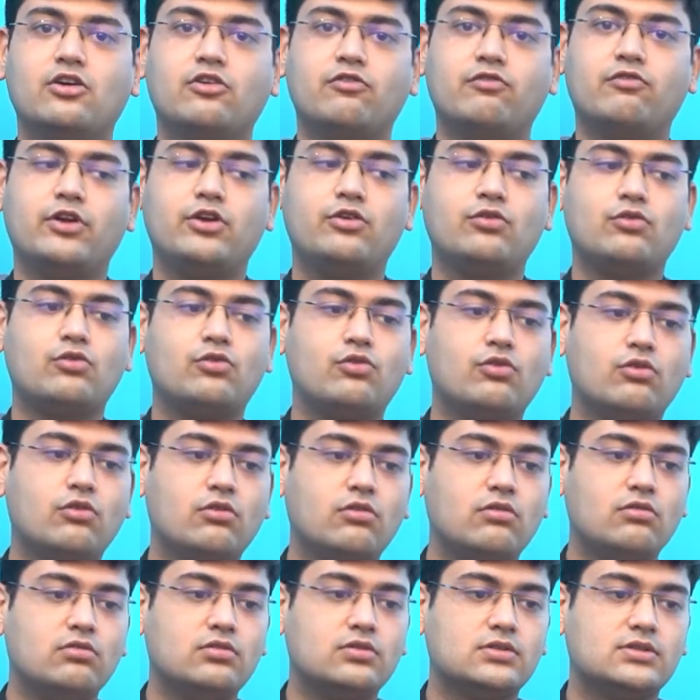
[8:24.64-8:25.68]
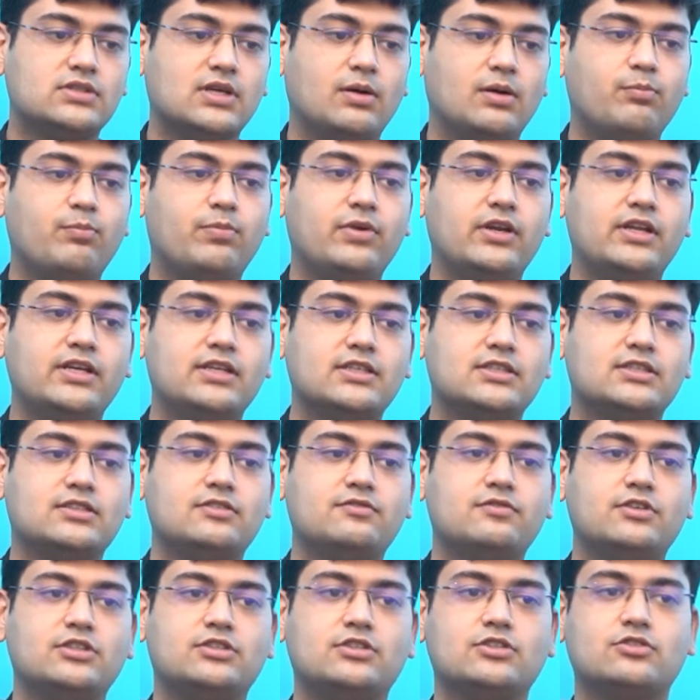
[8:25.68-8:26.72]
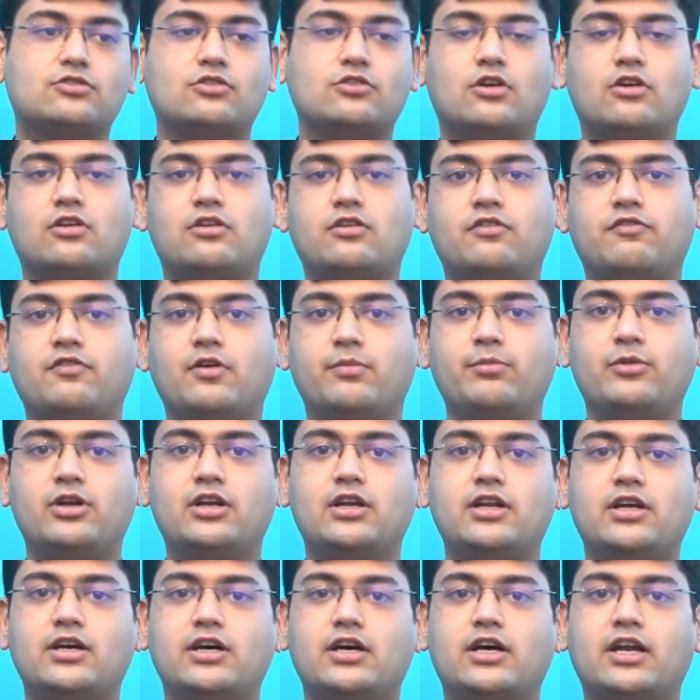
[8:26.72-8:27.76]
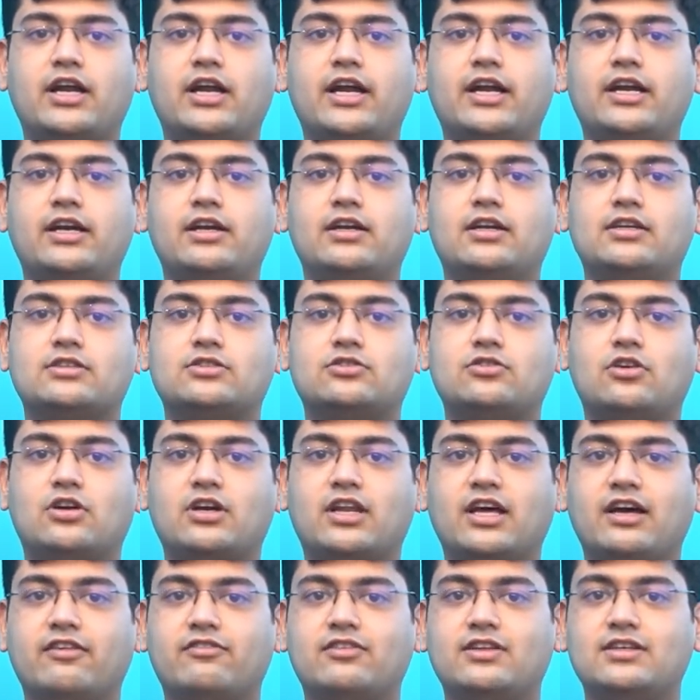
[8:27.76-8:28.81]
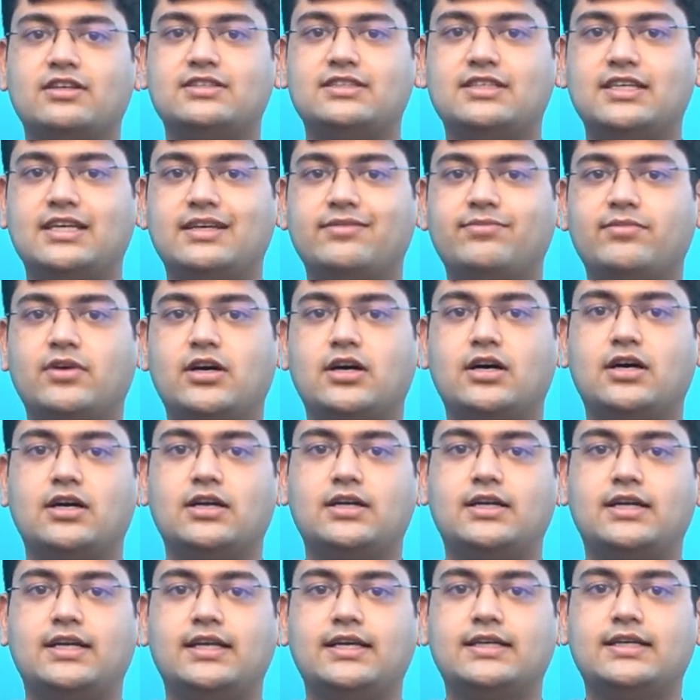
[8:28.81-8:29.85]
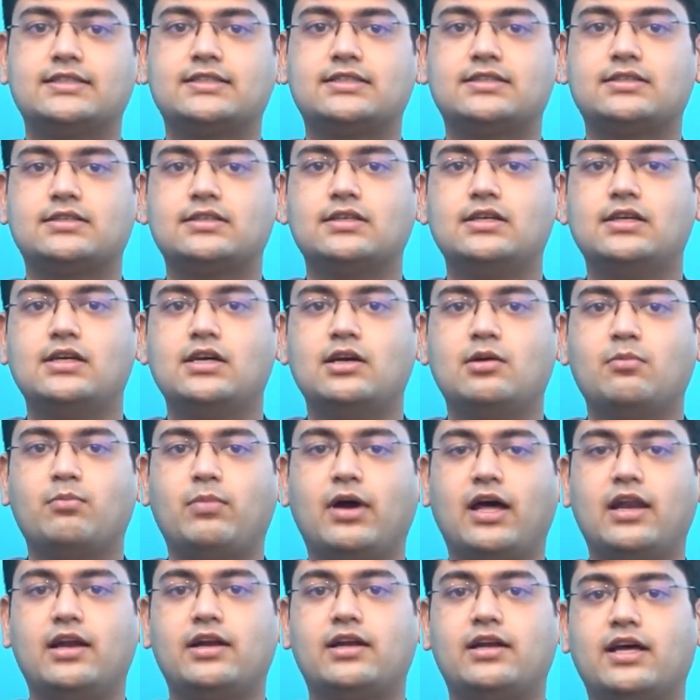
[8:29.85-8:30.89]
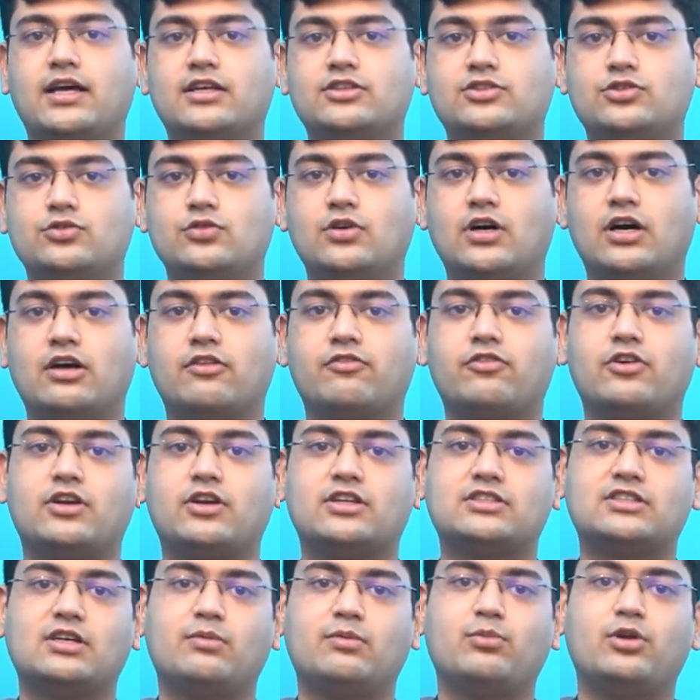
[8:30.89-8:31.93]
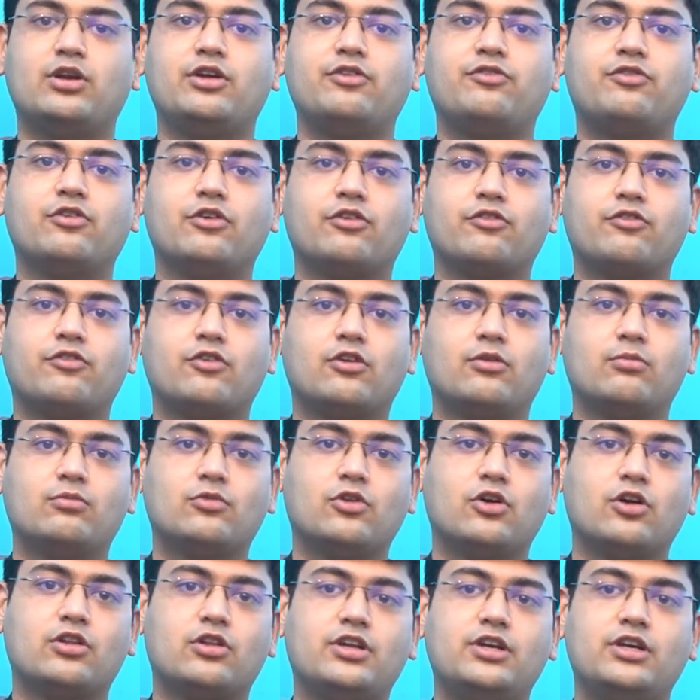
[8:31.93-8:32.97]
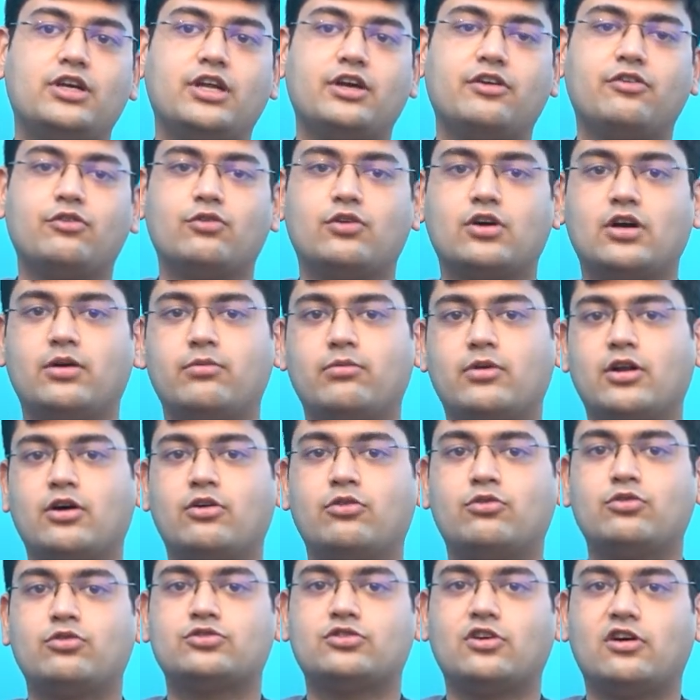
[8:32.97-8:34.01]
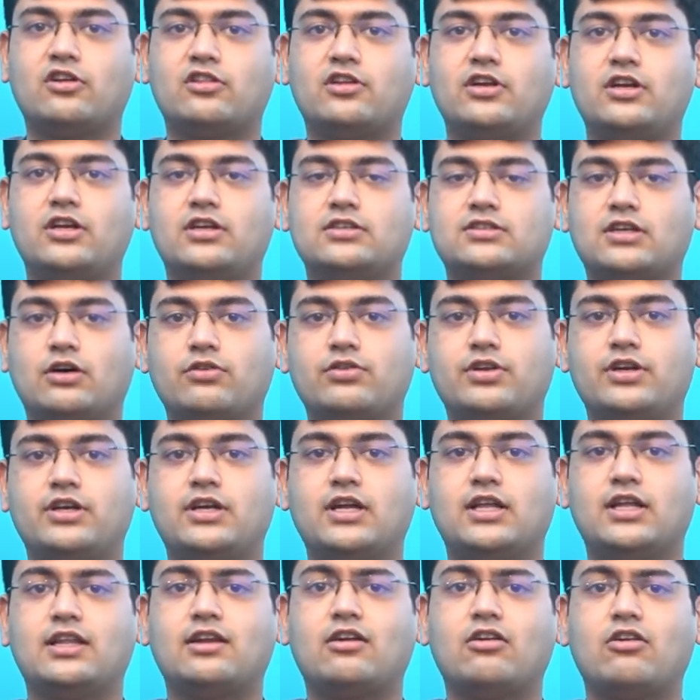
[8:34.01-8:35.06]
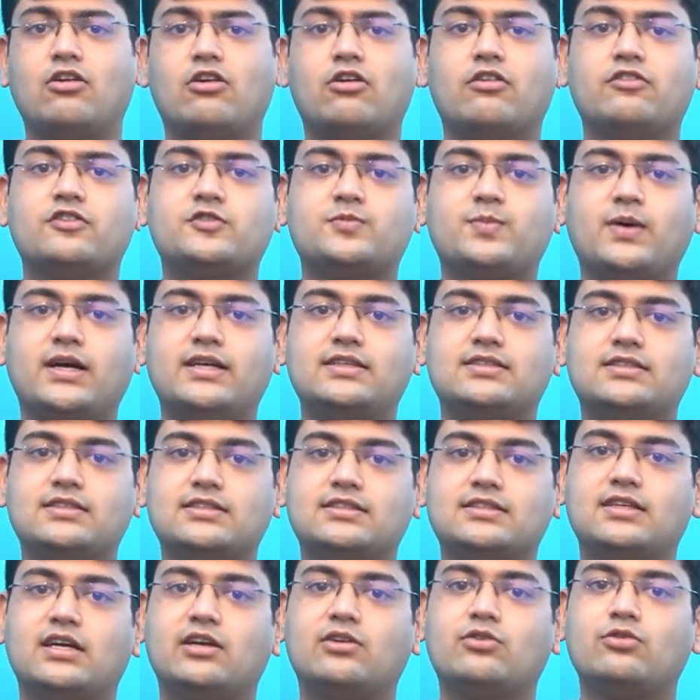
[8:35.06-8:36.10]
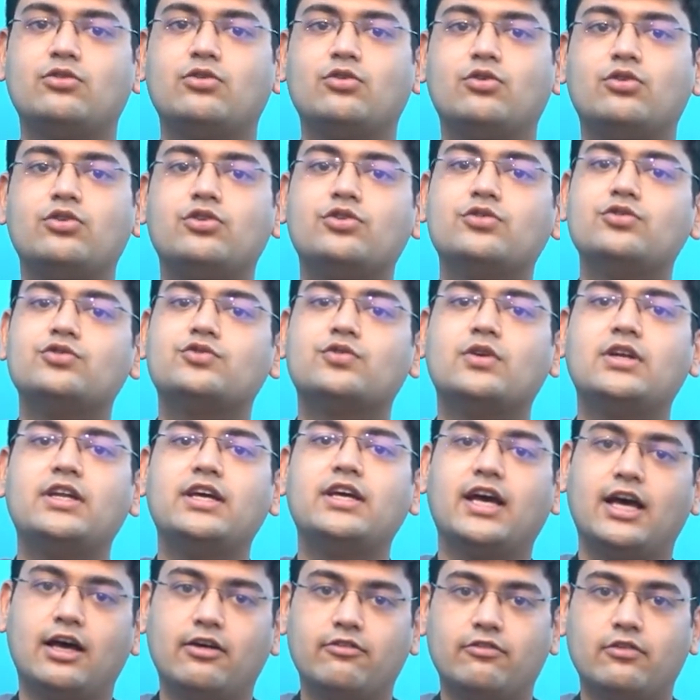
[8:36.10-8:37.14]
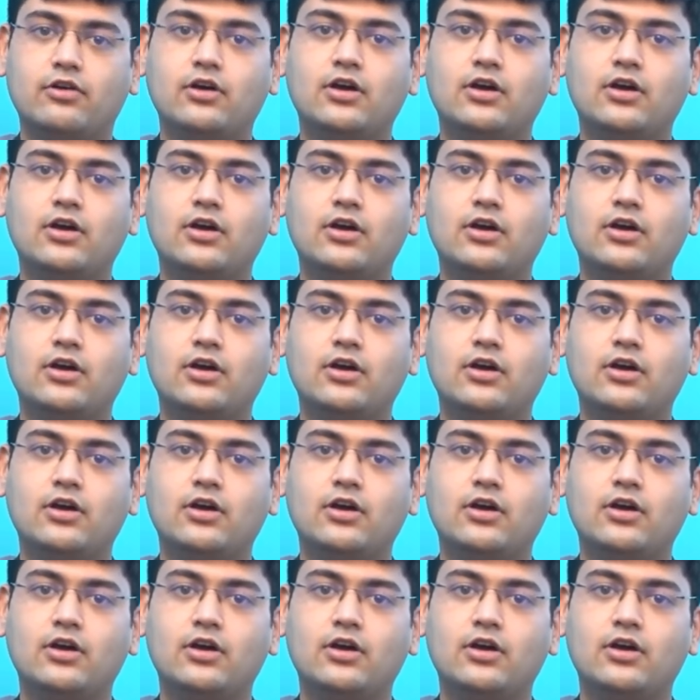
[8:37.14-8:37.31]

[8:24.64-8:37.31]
When you go someplace which is not familiar and does not have the same taste palate as you are, for example, if you're from North India, you come down to South India, there are a lot of spices that you don't usually have.